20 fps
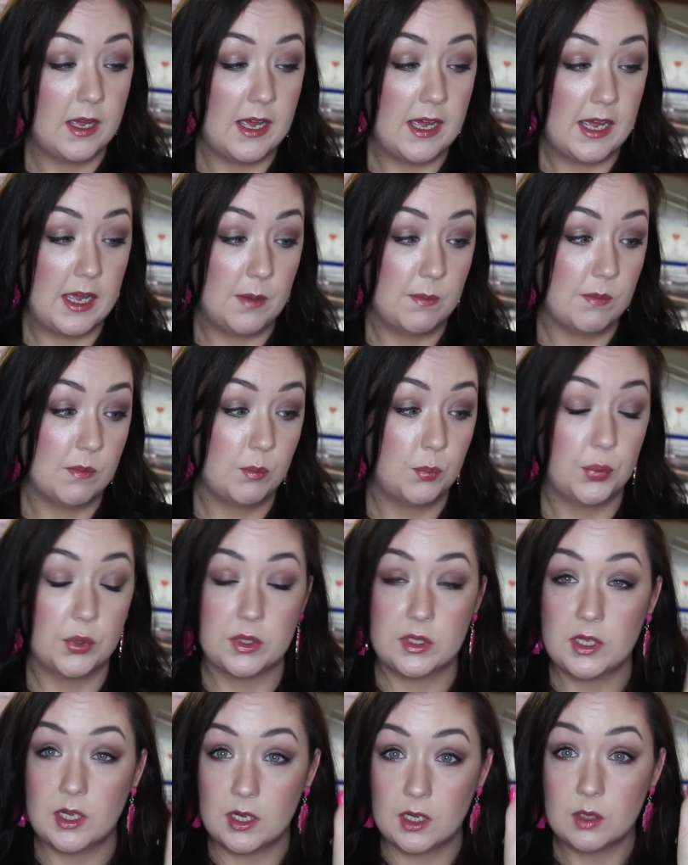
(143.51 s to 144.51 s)

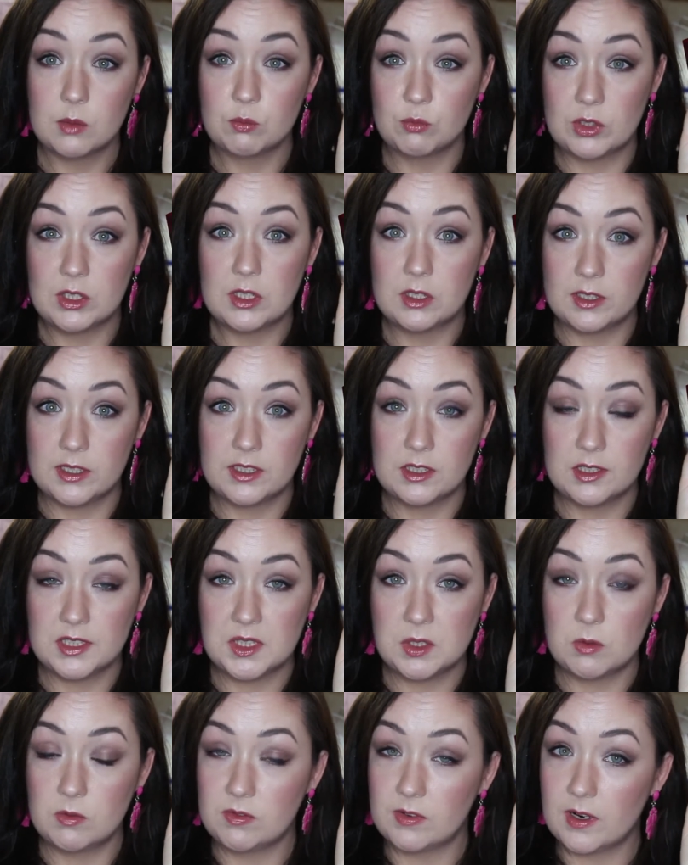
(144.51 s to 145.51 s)
But yeah, I'm really liking
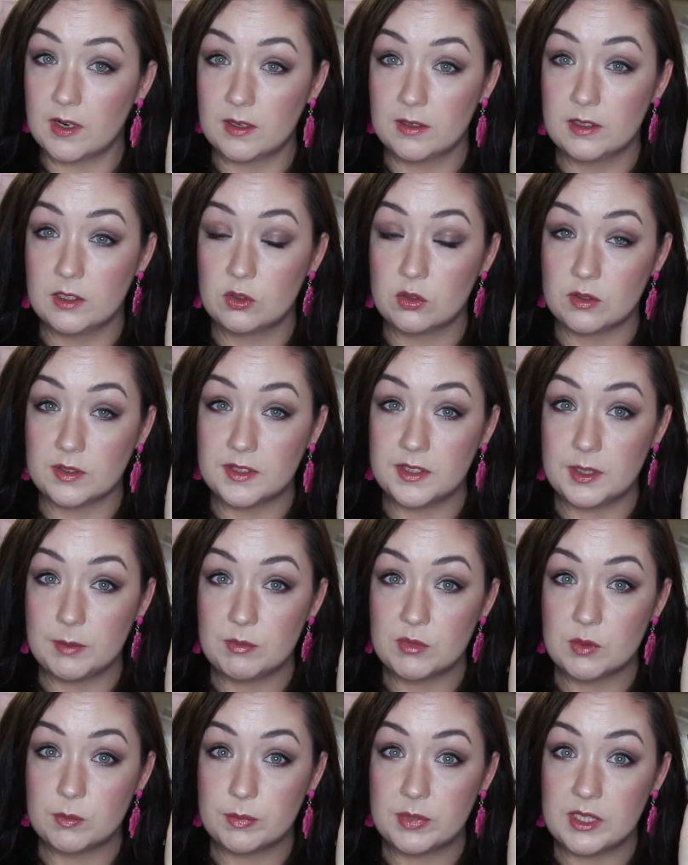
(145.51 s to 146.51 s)
this so far, and it does
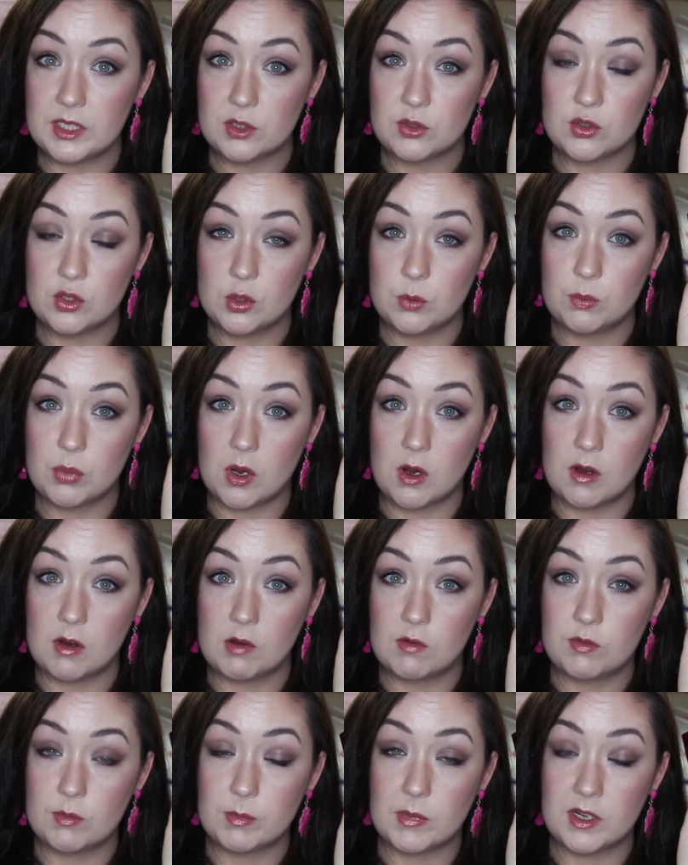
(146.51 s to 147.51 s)
seem to be a dupe
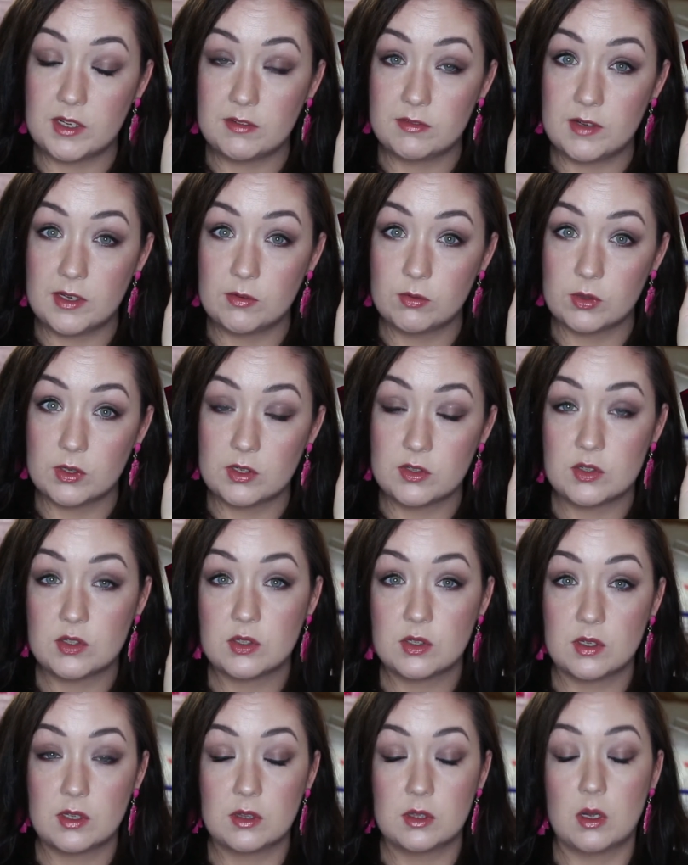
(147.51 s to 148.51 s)
of my
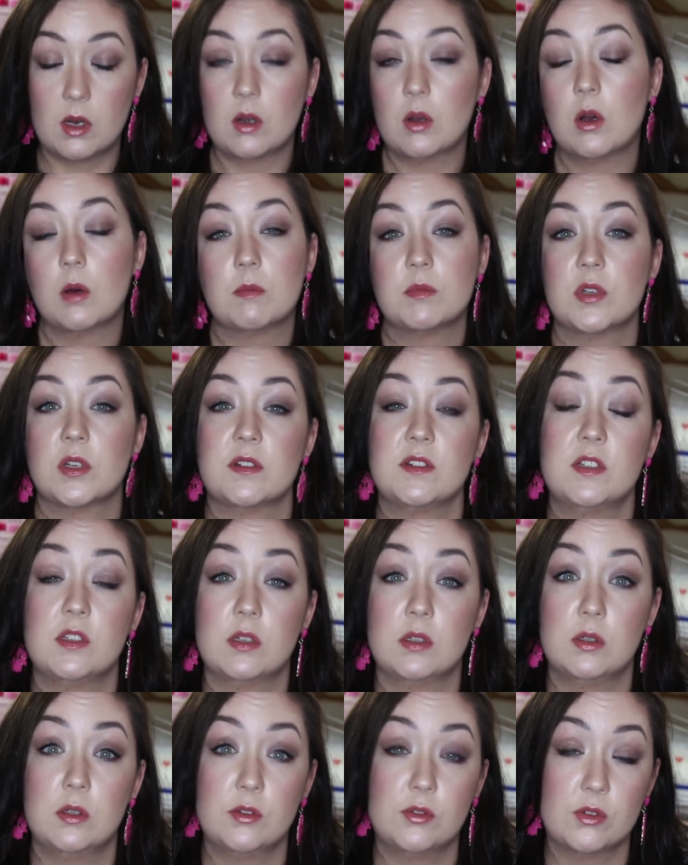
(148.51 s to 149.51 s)
favourite Lancome $20
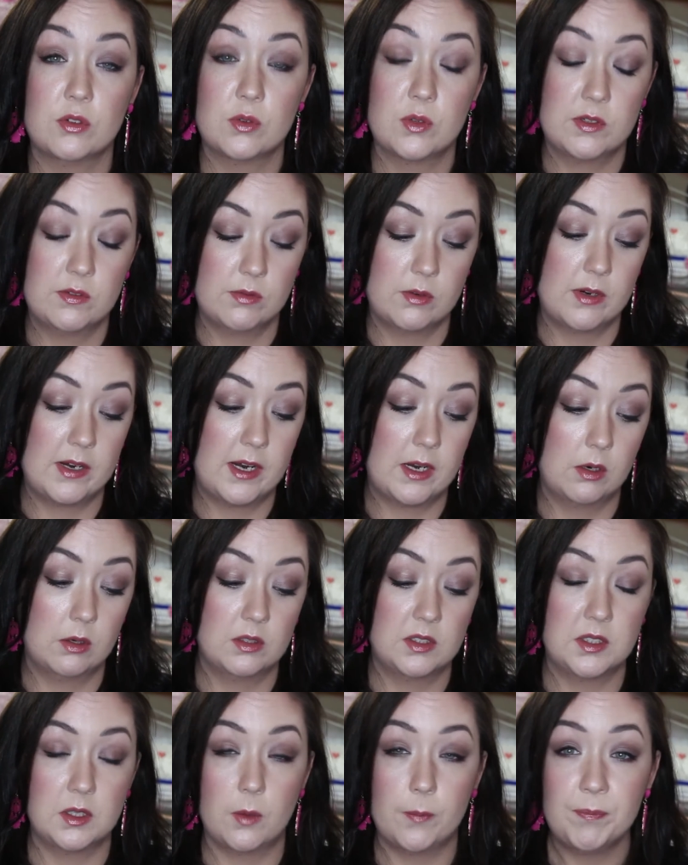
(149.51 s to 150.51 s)
Ultra 24
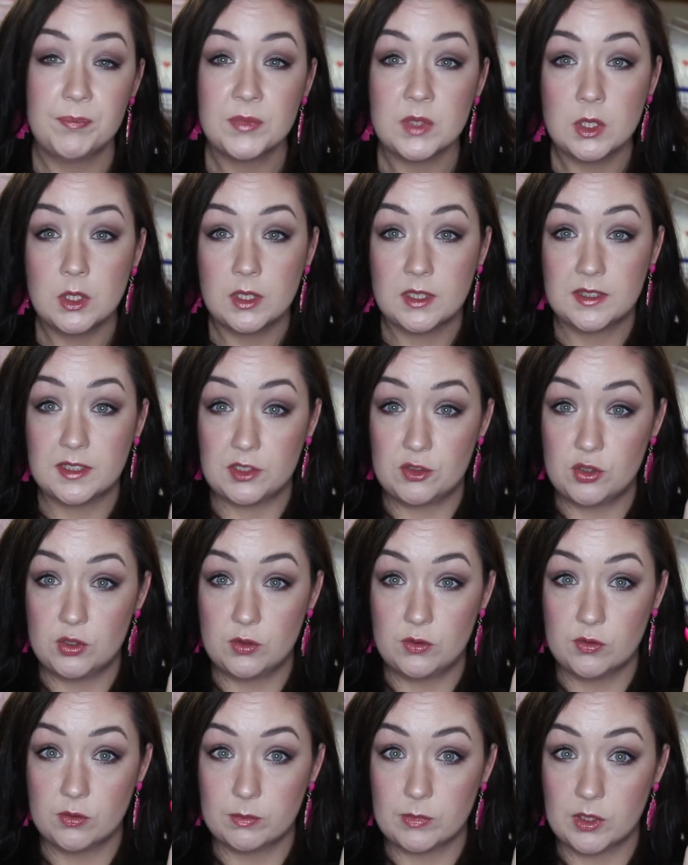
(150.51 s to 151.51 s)
Hours. So stay
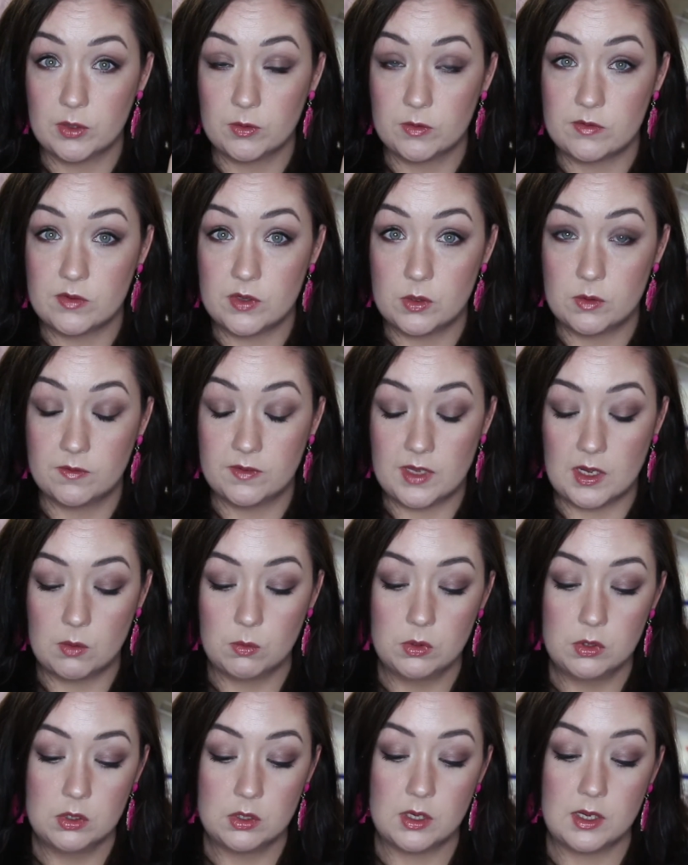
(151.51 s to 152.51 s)
tuned for my review of that
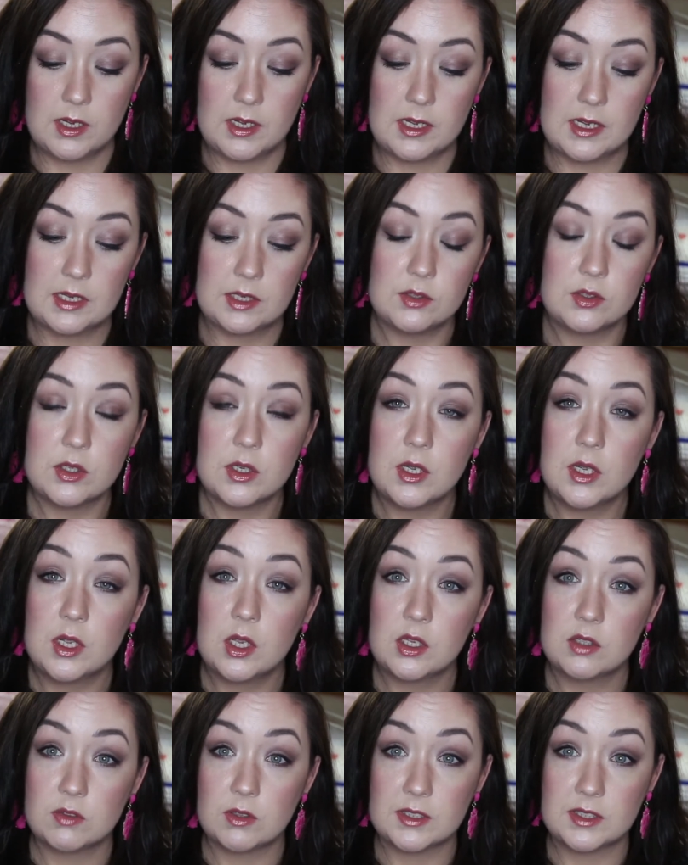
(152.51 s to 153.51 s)
one. And
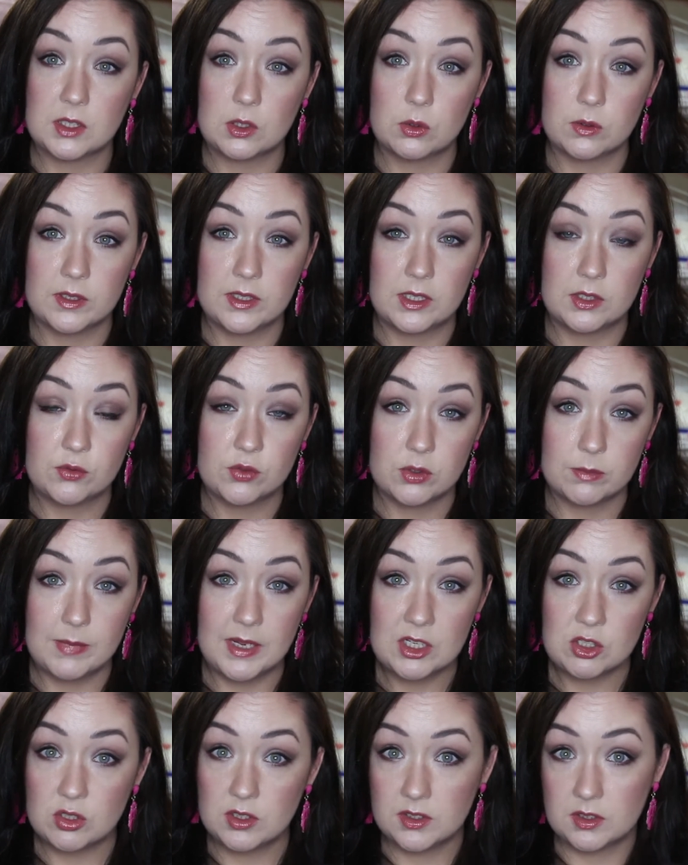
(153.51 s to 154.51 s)
as far as the L'Oreal True
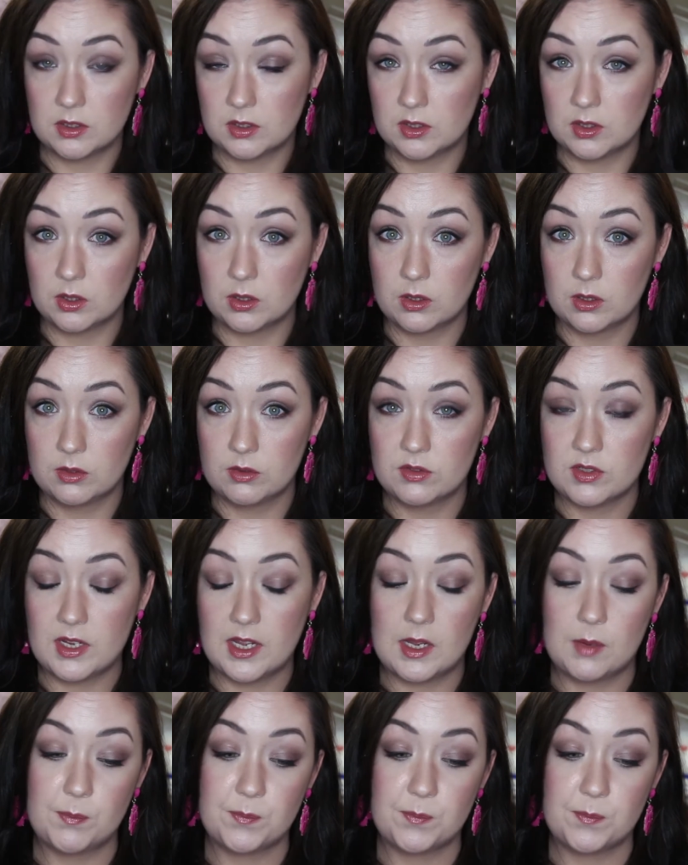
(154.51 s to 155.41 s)
Match is concerned,